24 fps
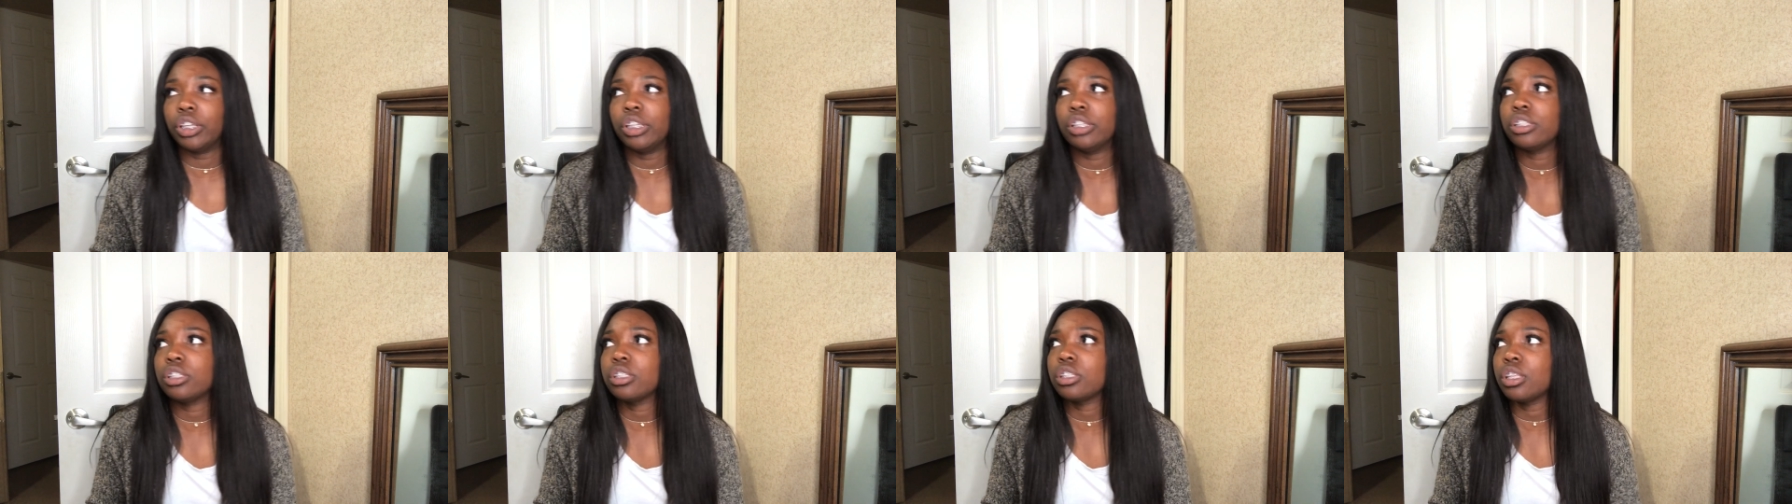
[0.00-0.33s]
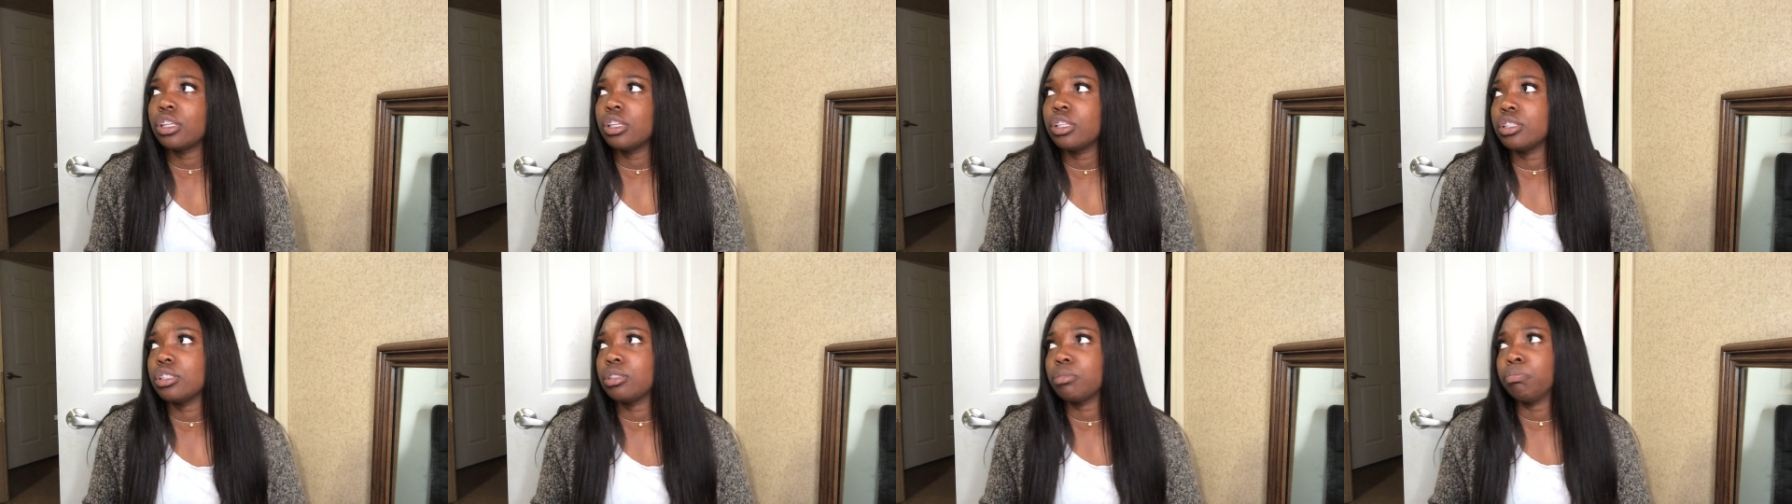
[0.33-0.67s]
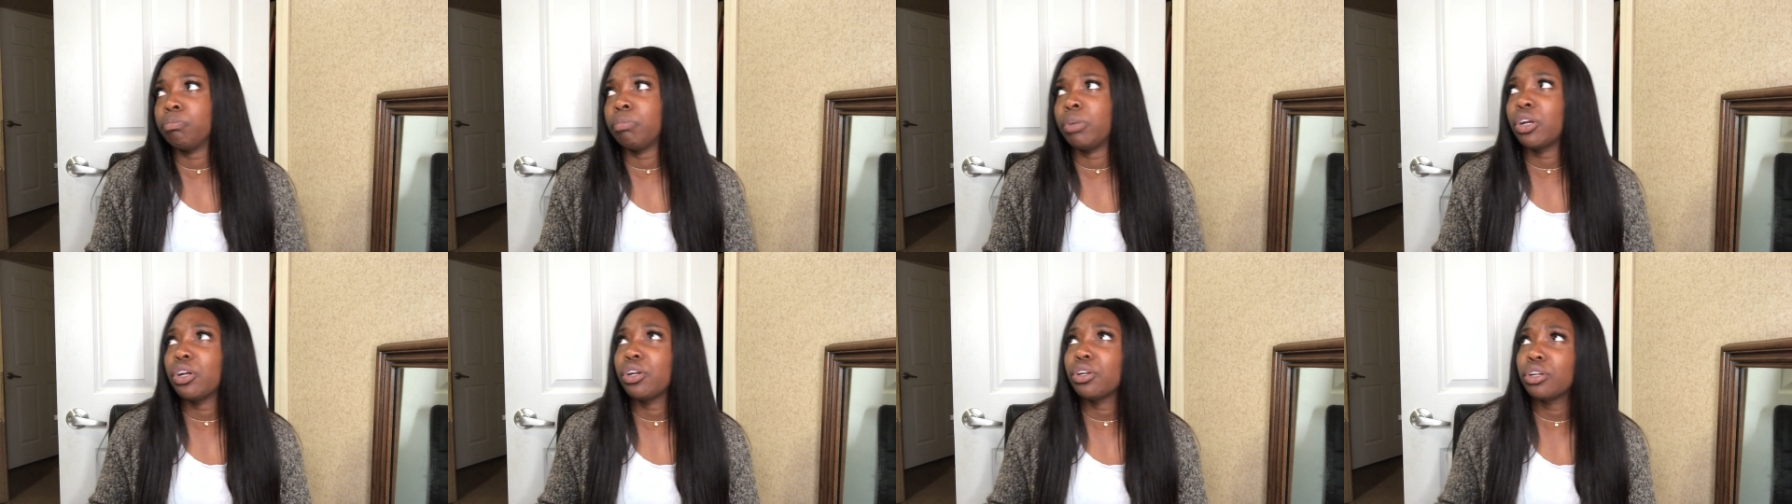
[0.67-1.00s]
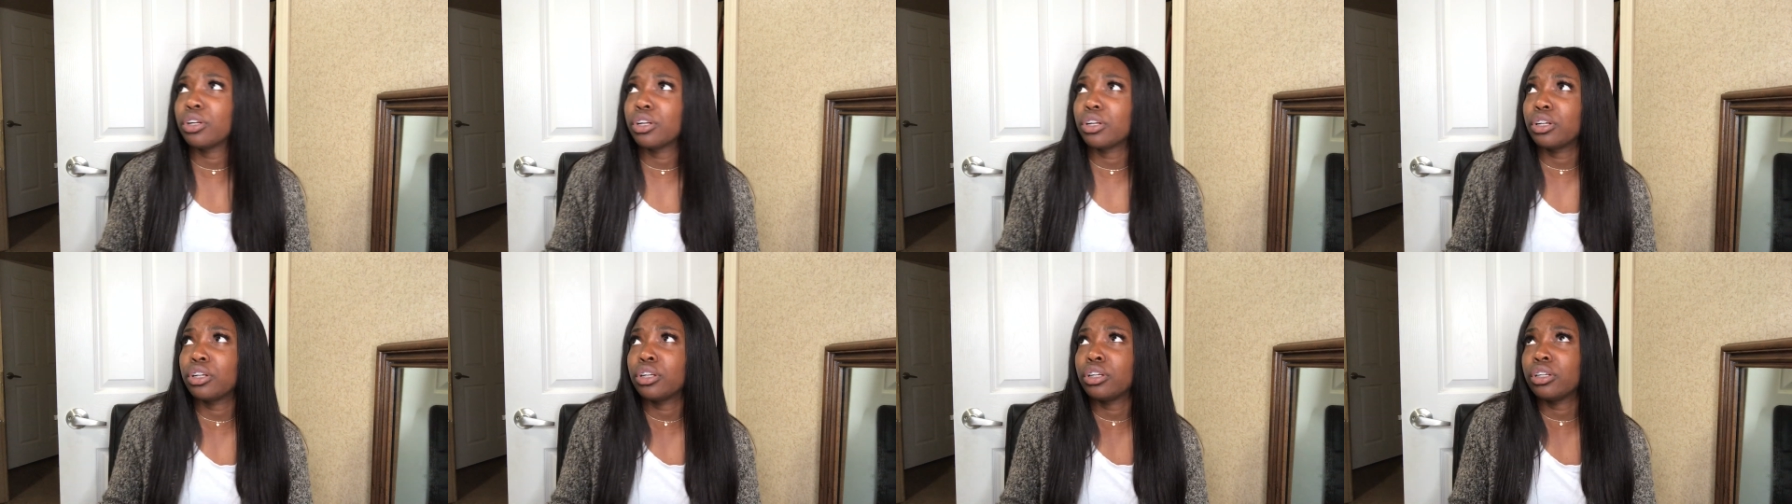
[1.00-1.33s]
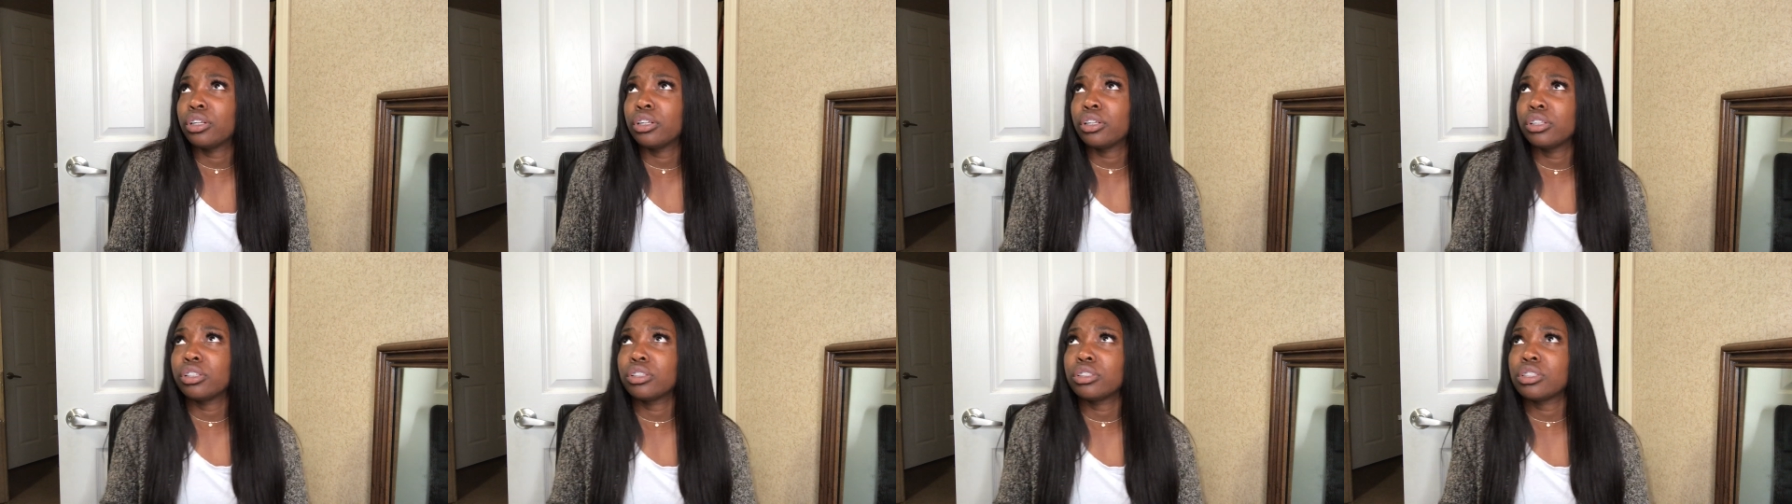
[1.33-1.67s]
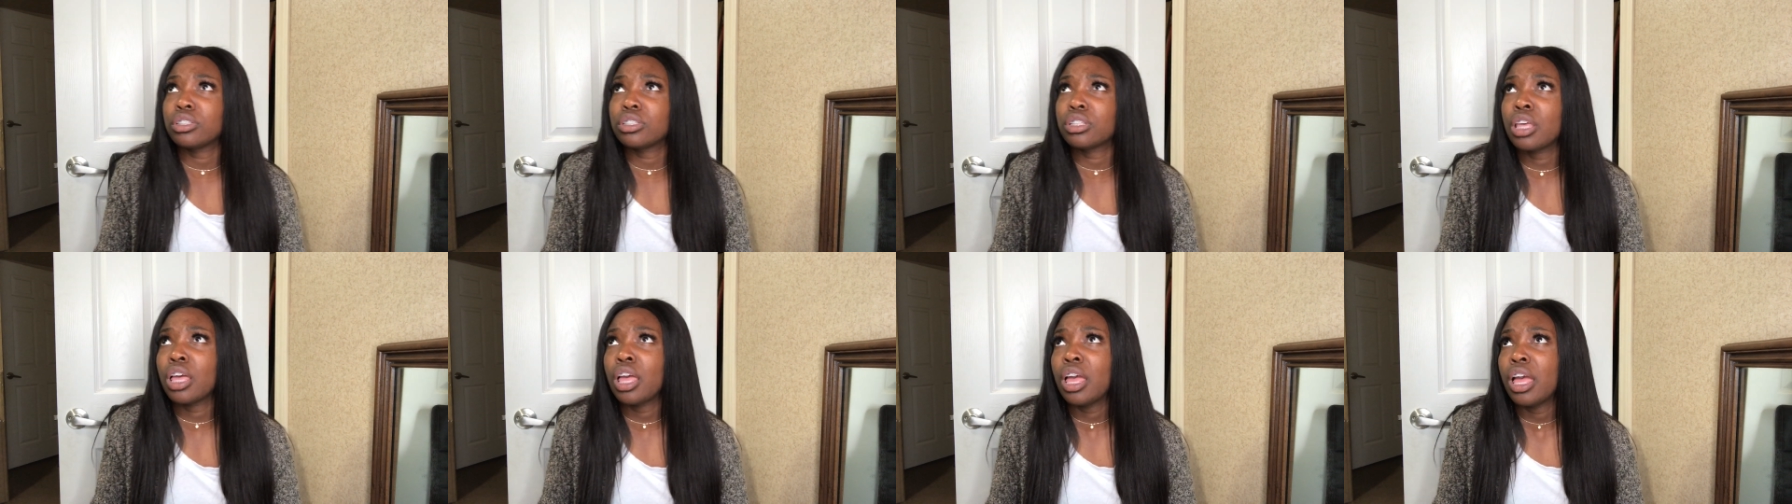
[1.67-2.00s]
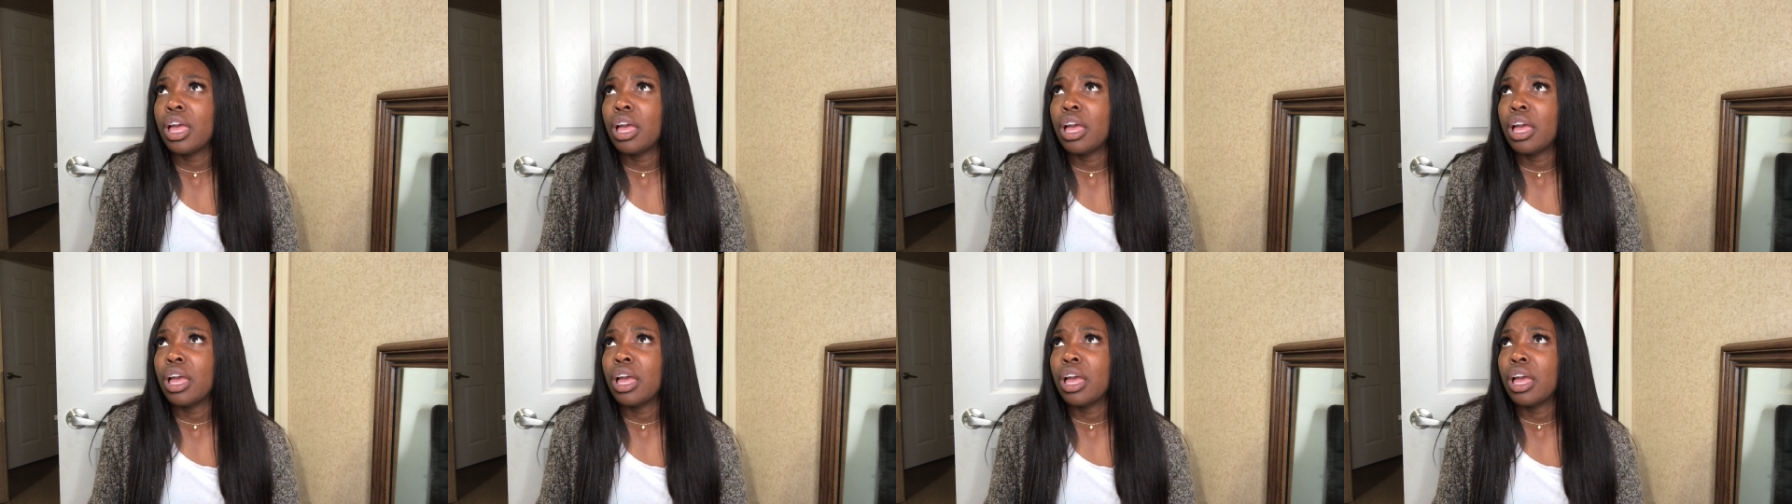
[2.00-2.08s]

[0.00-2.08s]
instance burgers